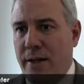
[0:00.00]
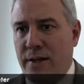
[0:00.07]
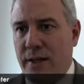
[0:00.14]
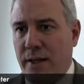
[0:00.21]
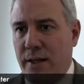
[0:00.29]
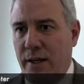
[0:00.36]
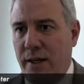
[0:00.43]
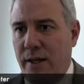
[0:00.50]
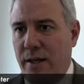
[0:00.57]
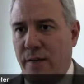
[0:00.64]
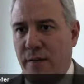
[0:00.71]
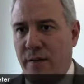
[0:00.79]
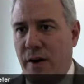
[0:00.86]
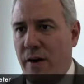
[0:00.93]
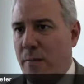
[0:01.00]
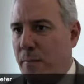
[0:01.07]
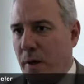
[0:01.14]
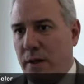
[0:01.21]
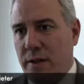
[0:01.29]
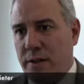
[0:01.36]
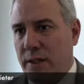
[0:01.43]
It's it, it's very
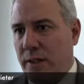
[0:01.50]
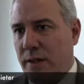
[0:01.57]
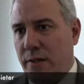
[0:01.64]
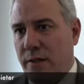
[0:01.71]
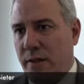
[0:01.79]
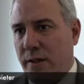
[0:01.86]
policy